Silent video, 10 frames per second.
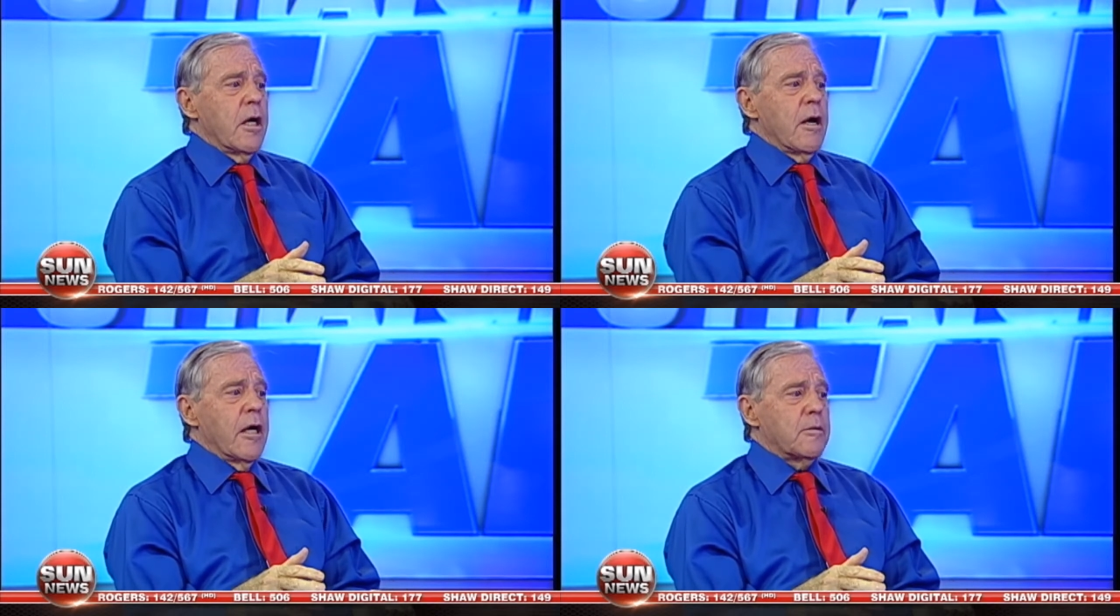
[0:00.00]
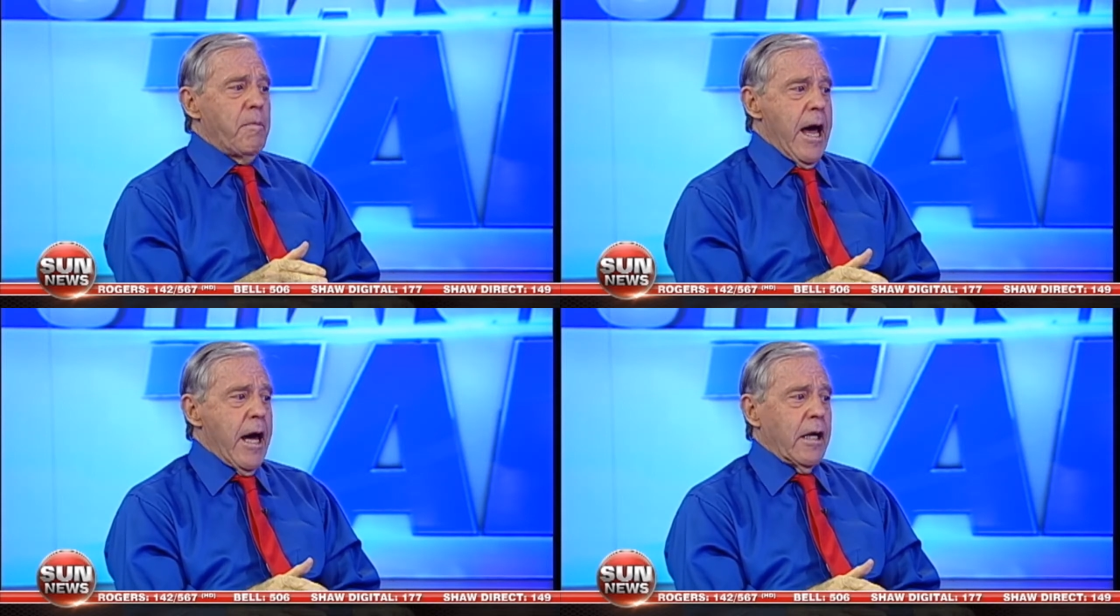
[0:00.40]
as
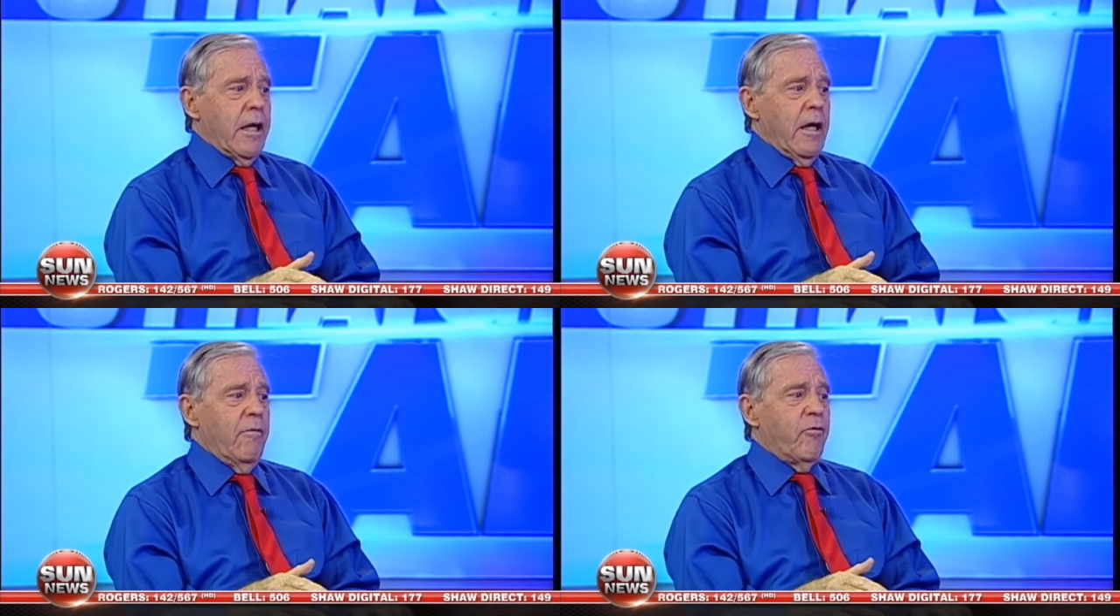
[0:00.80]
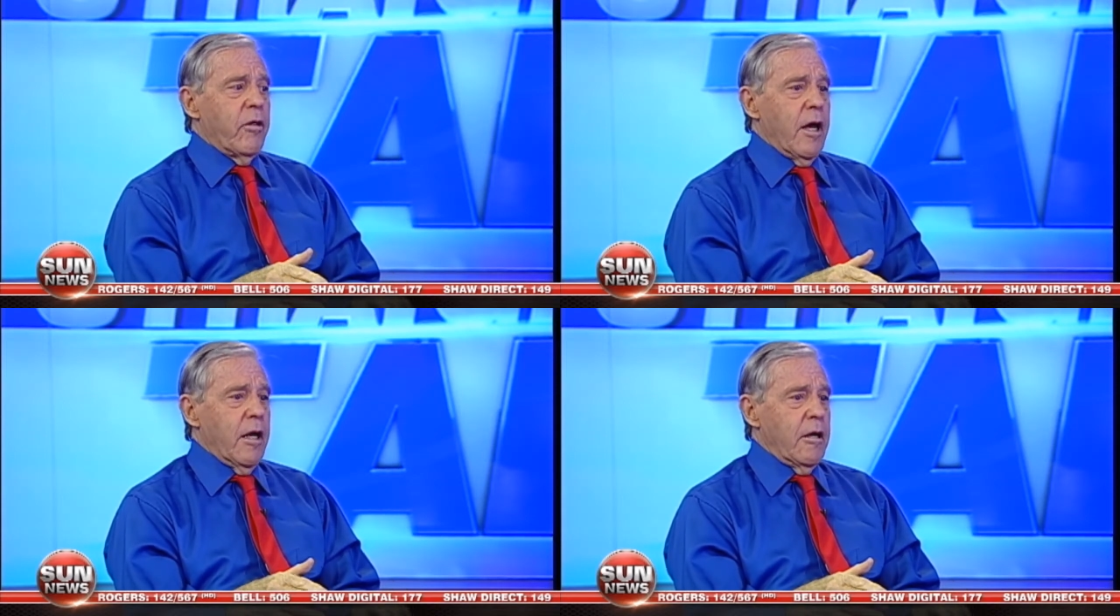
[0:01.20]
badly for
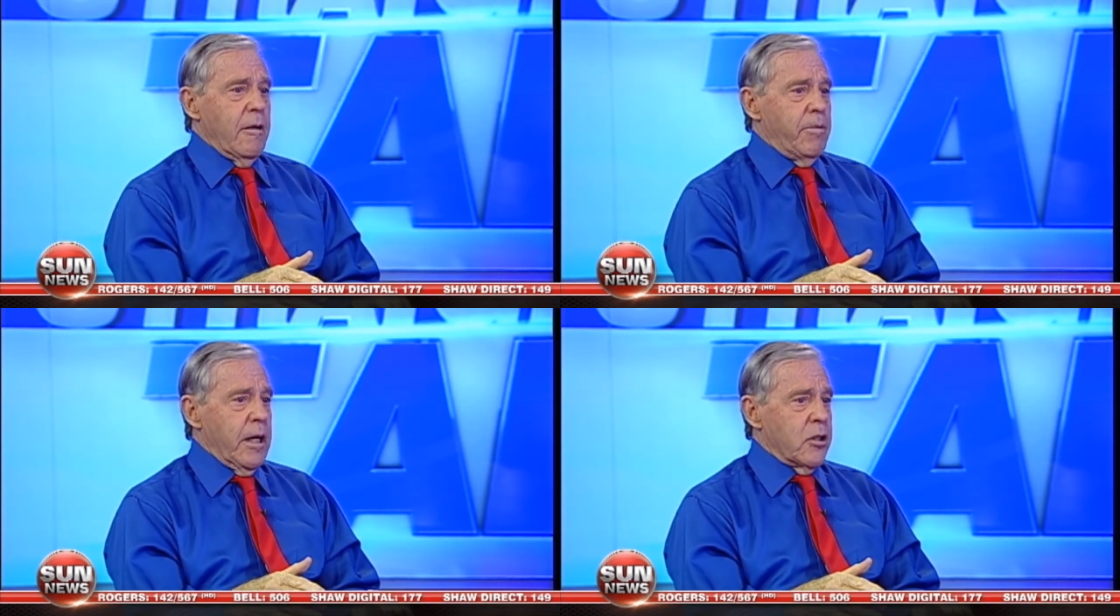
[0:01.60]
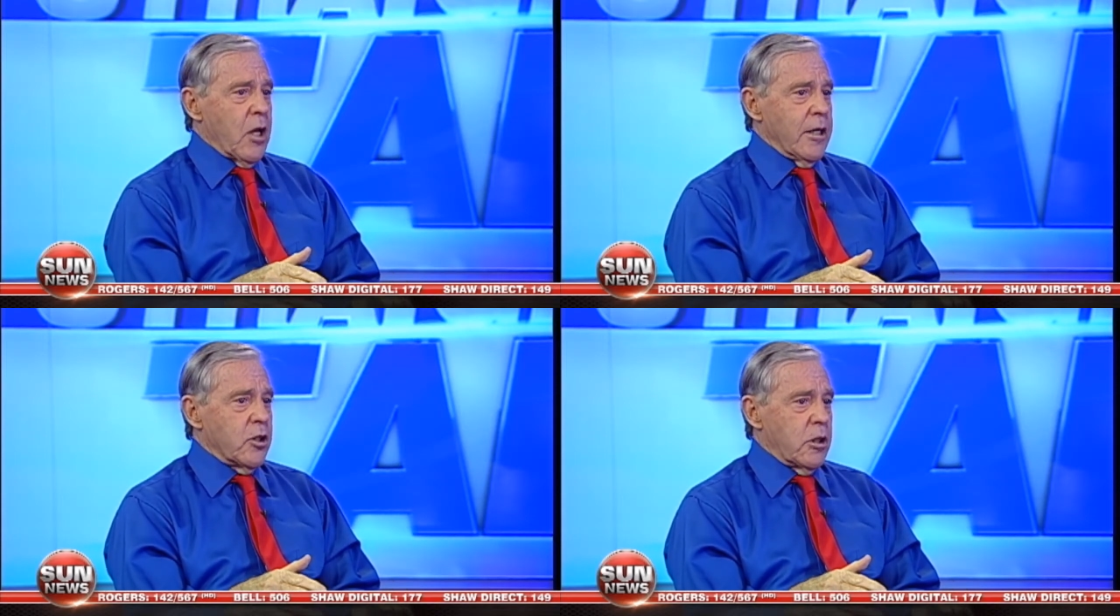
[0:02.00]
the NDP as
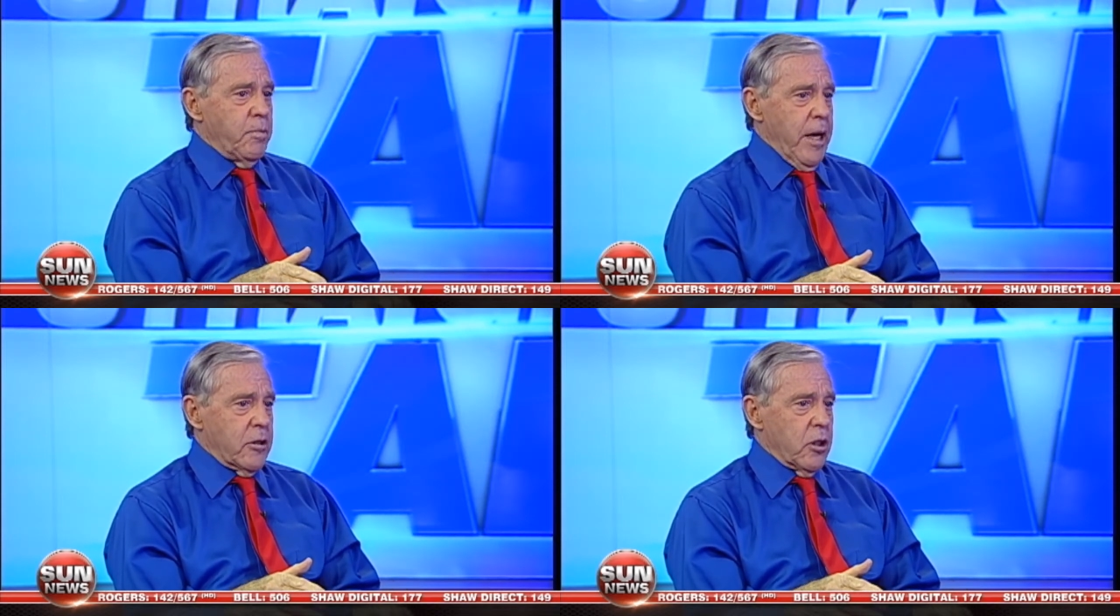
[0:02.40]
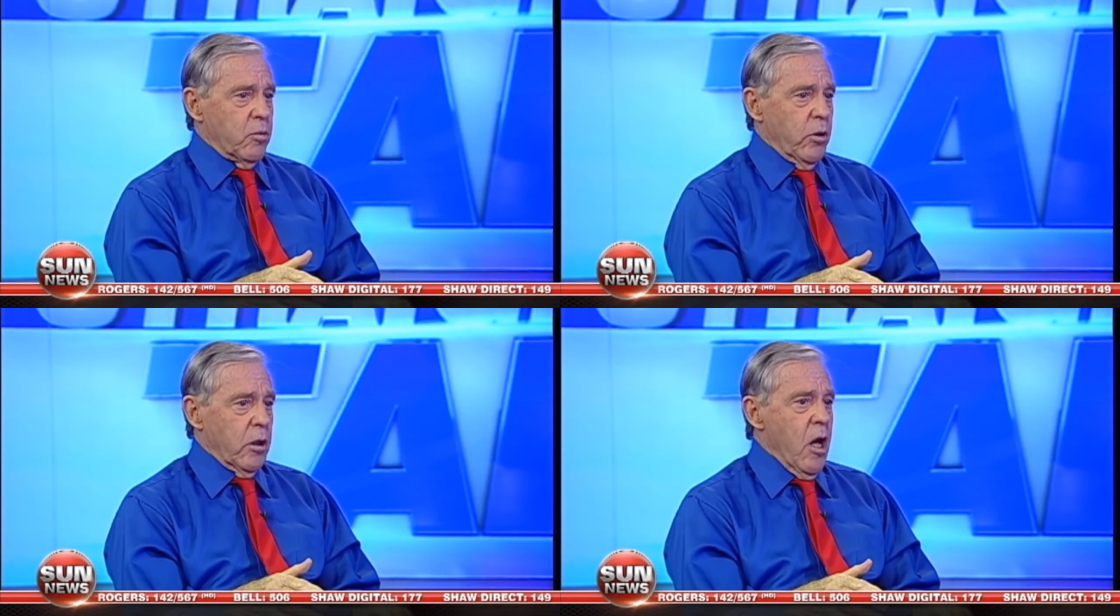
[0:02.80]
I suspect it
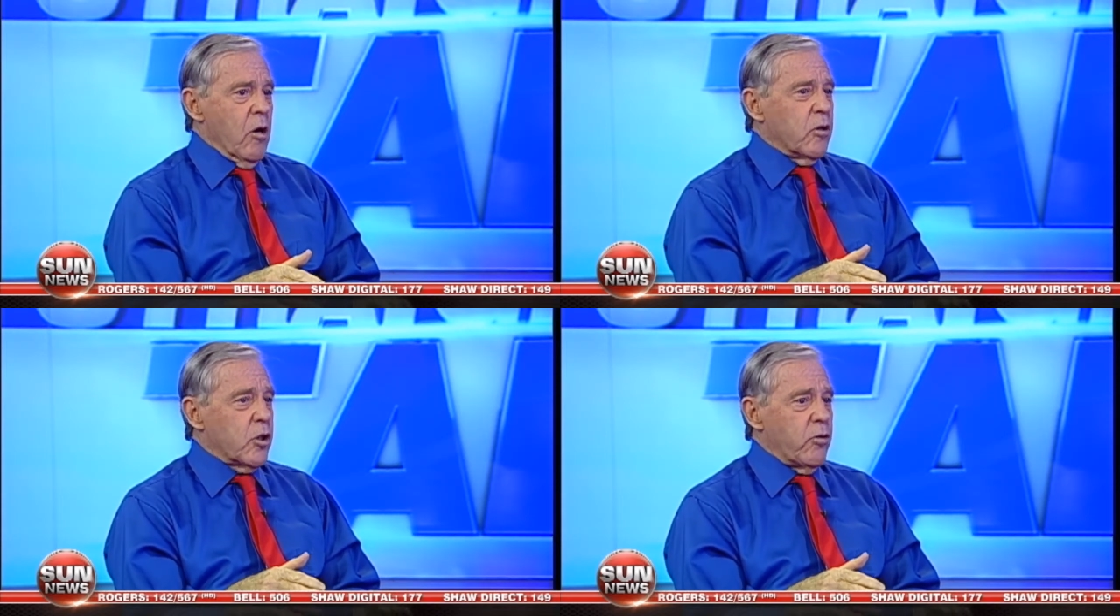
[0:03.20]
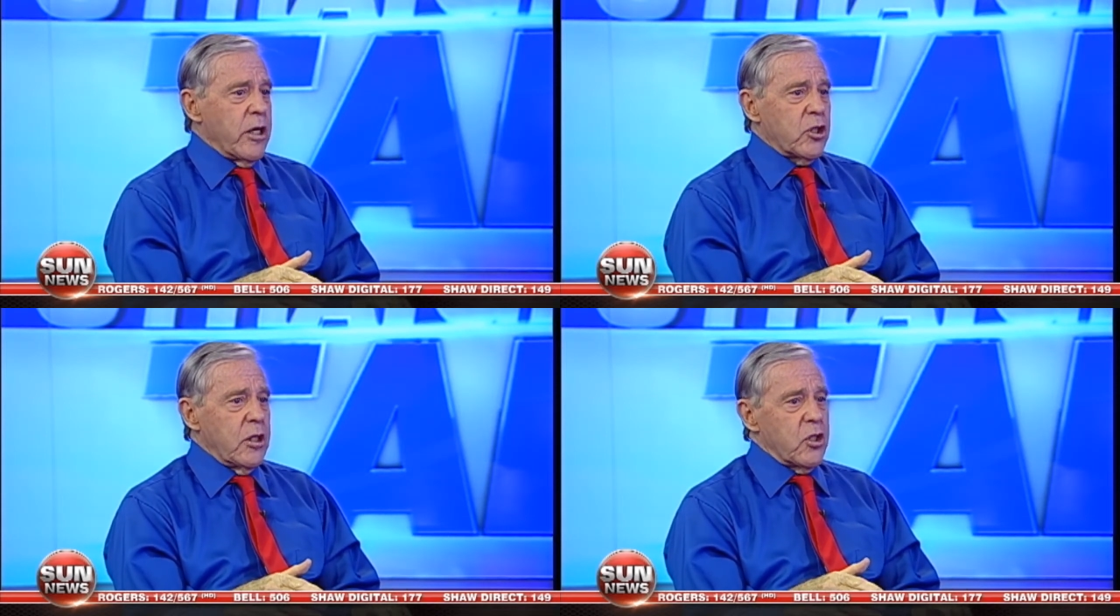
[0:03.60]
will, because
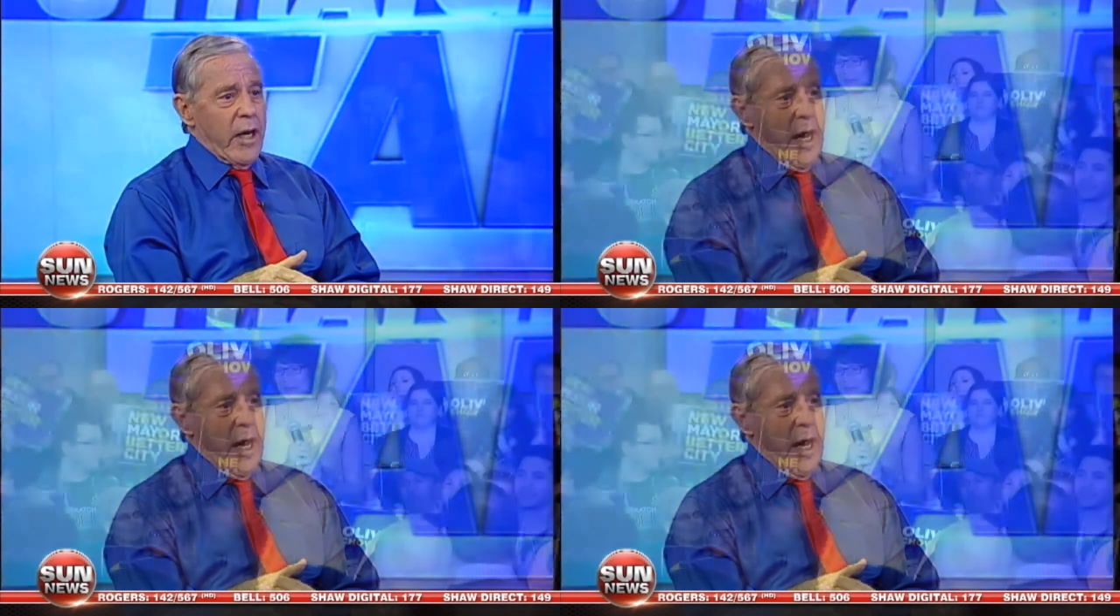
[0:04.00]
Cressy's a